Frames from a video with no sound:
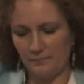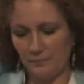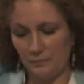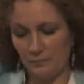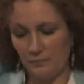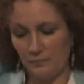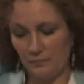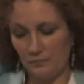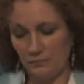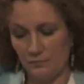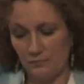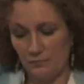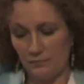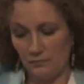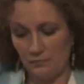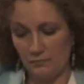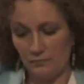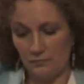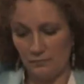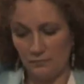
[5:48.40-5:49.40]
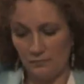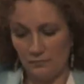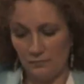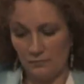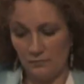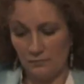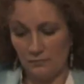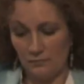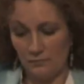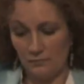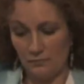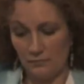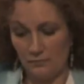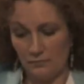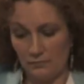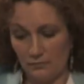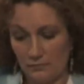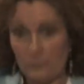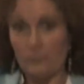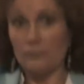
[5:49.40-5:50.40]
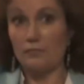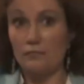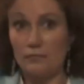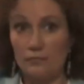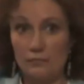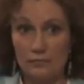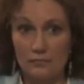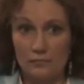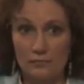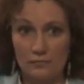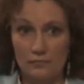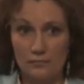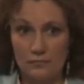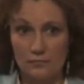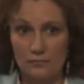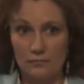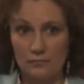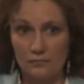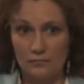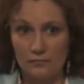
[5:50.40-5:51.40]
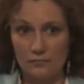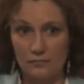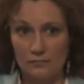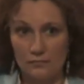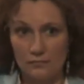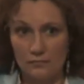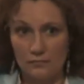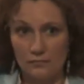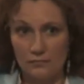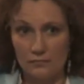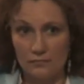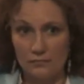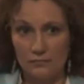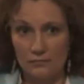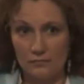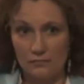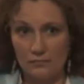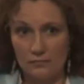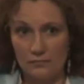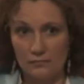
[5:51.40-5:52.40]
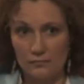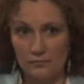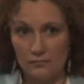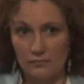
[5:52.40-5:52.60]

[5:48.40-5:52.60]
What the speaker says: Nothing is said.